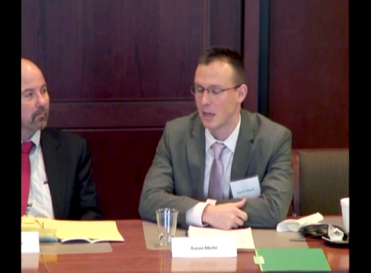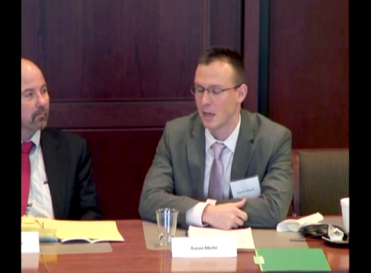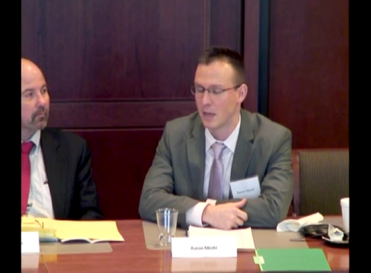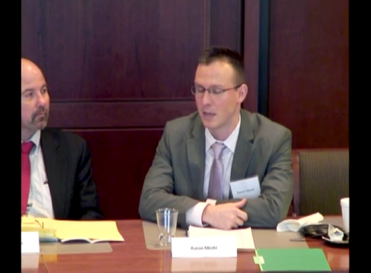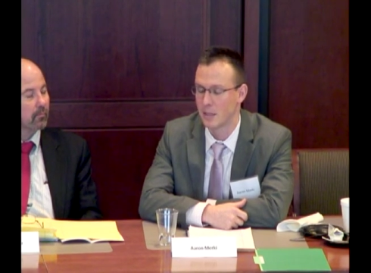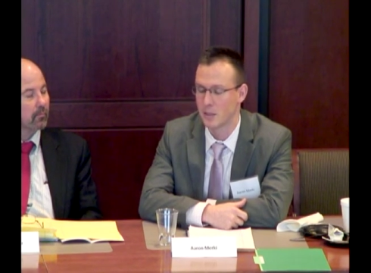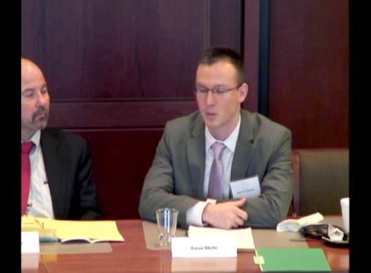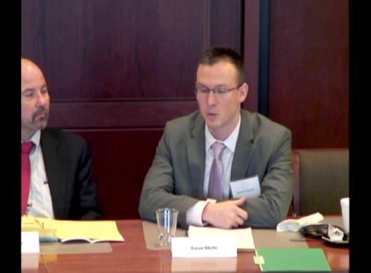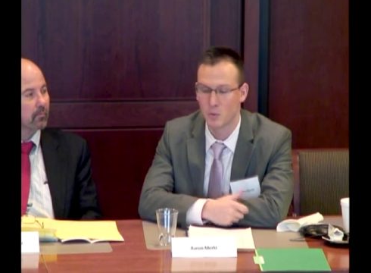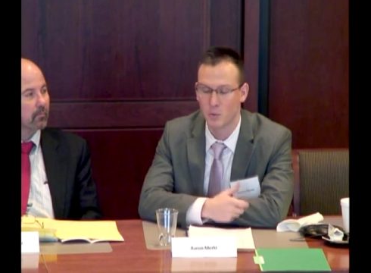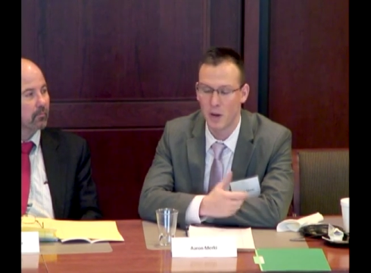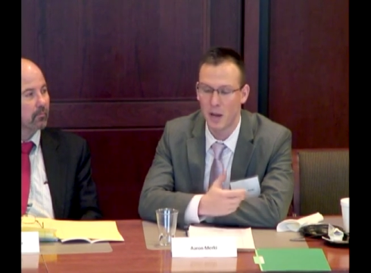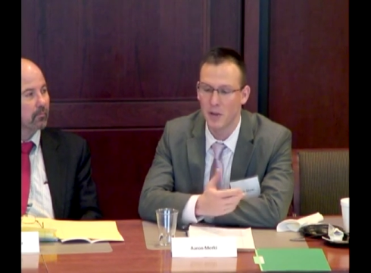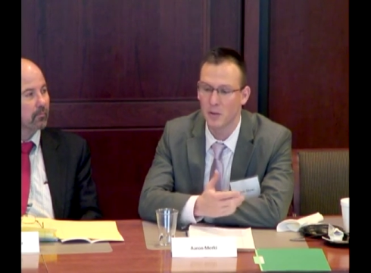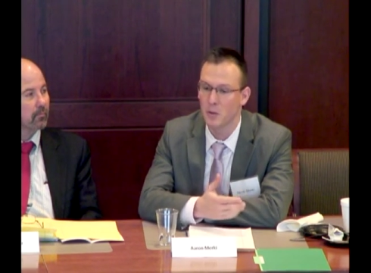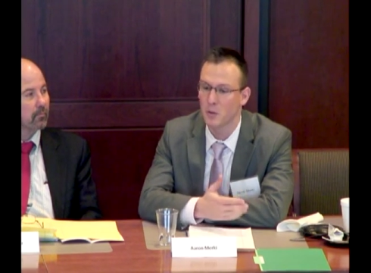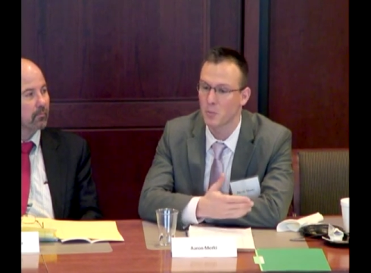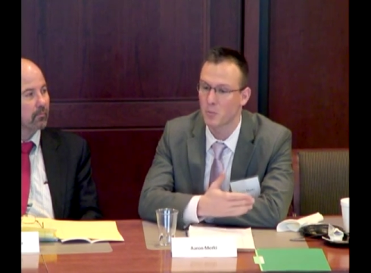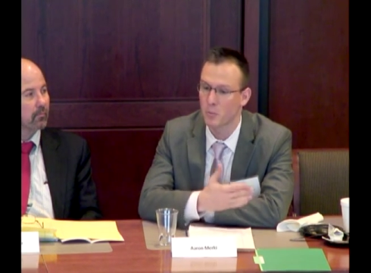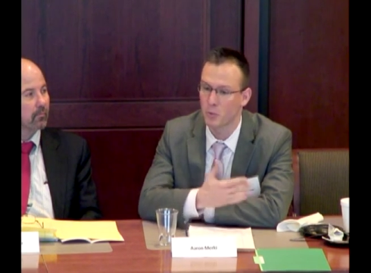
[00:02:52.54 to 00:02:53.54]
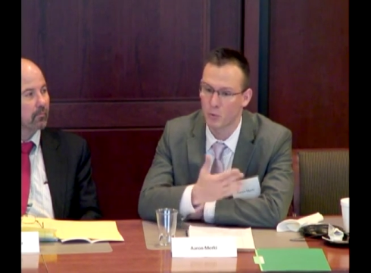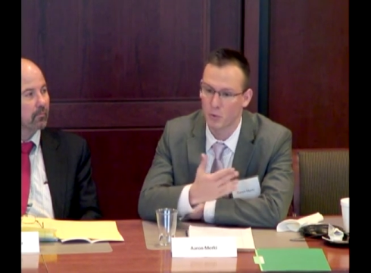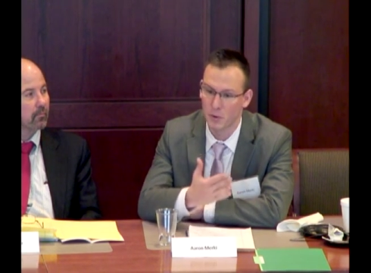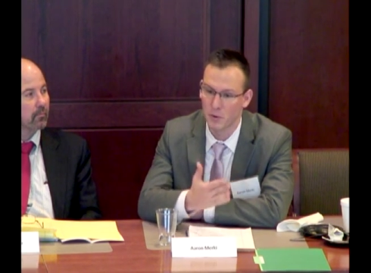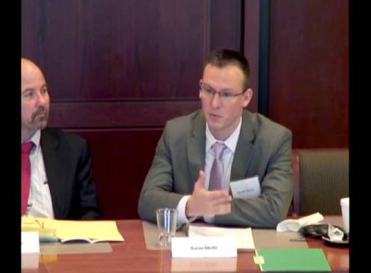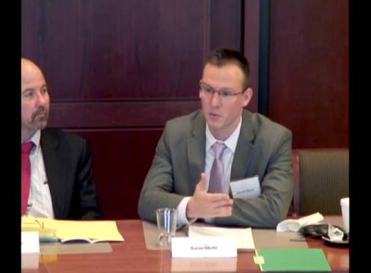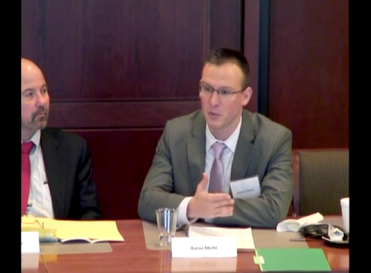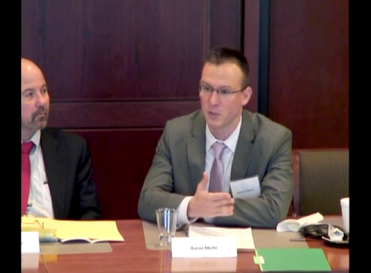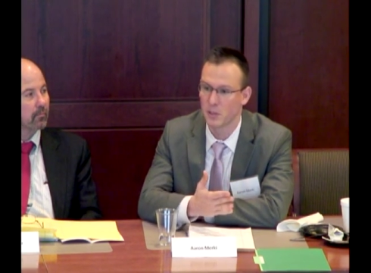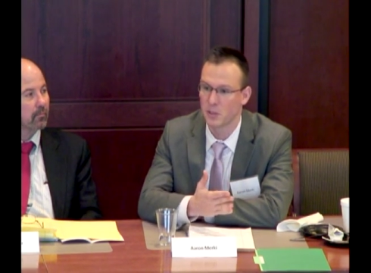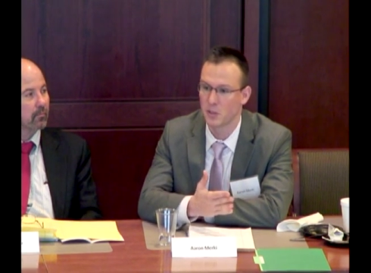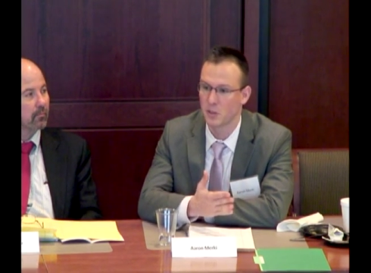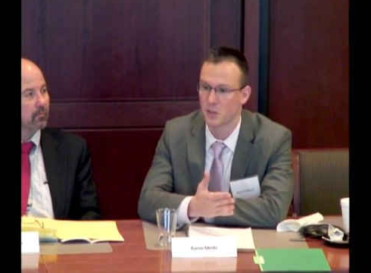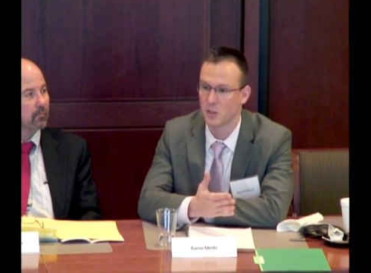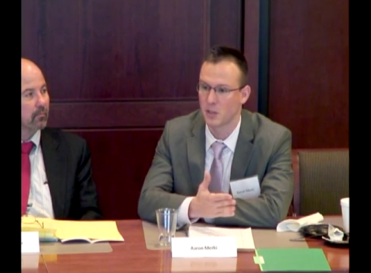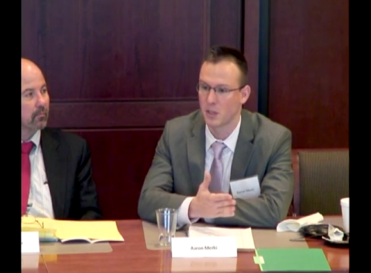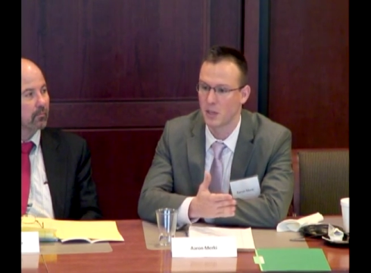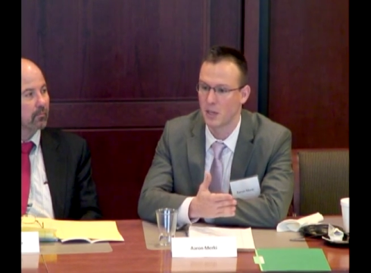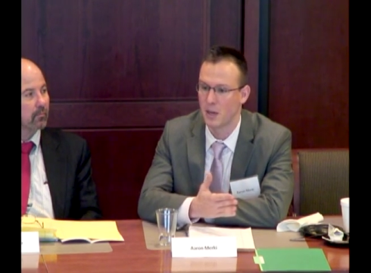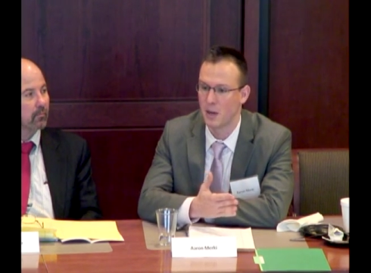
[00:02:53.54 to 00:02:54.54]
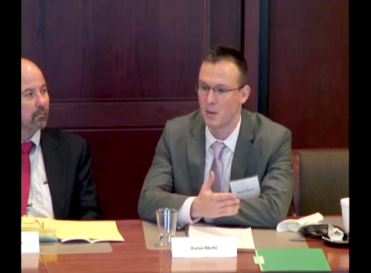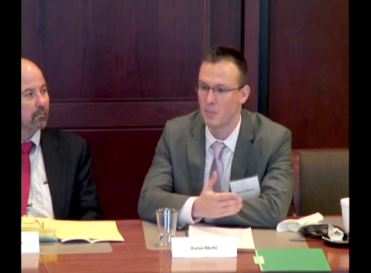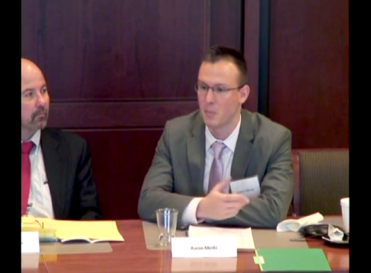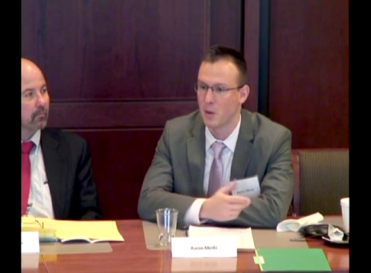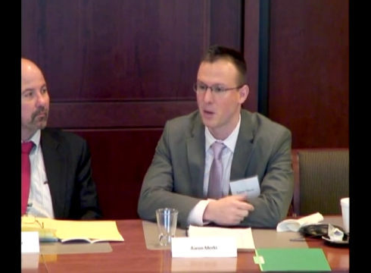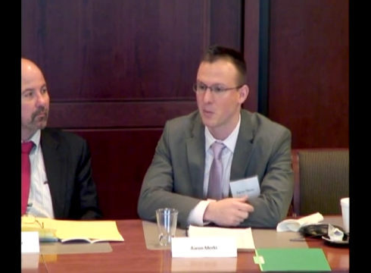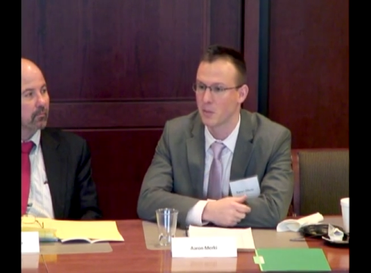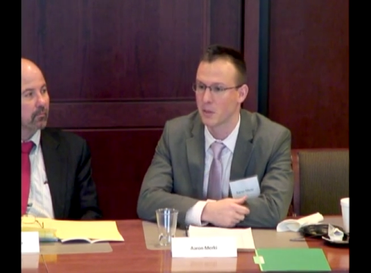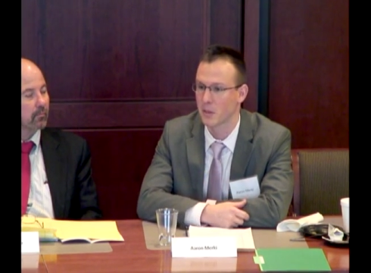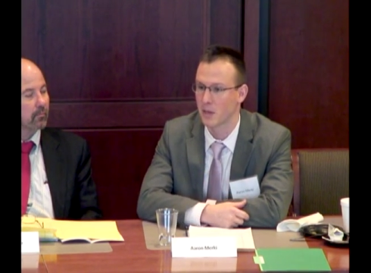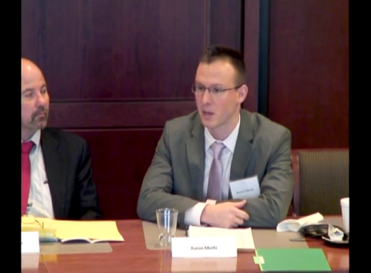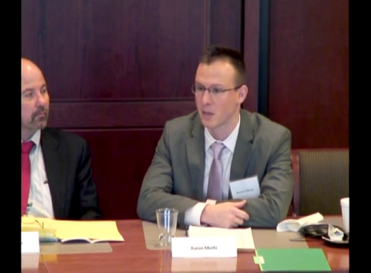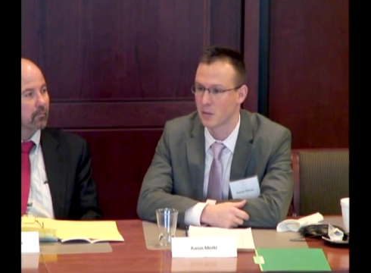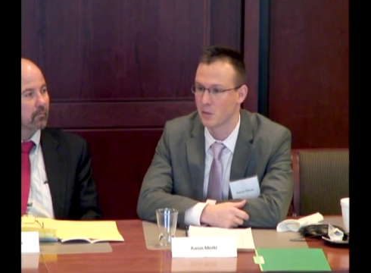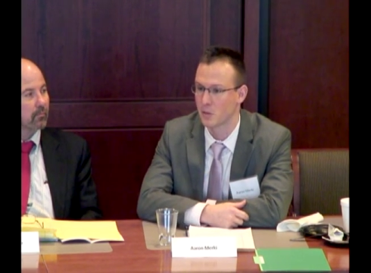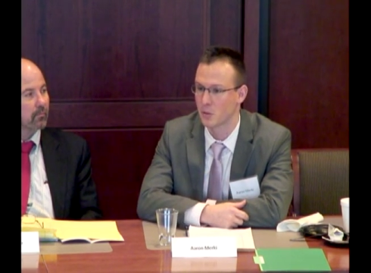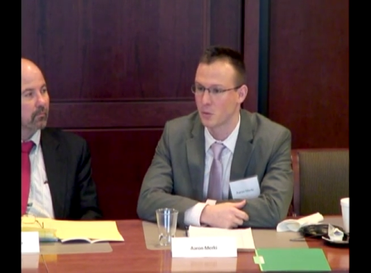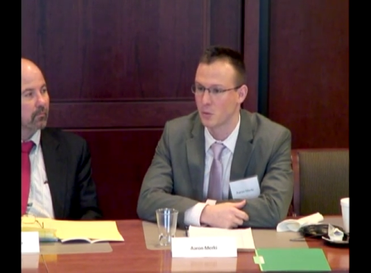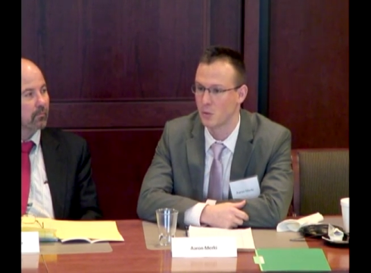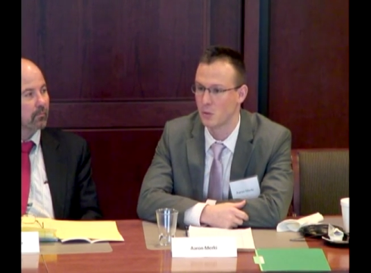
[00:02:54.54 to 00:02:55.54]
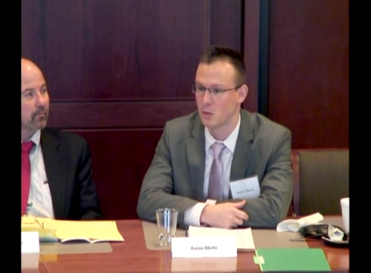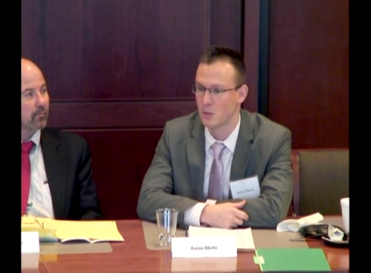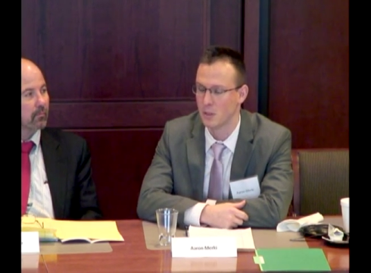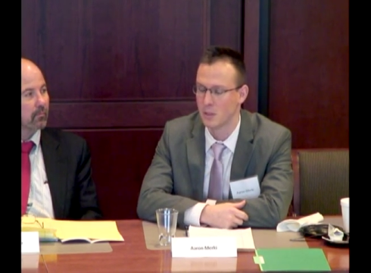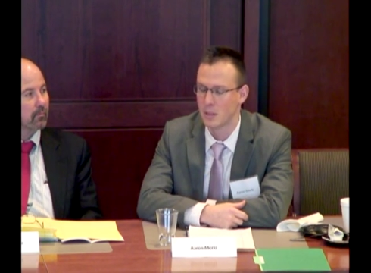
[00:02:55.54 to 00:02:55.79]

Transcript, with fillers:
Speaker 1: is a rather privileged public high school.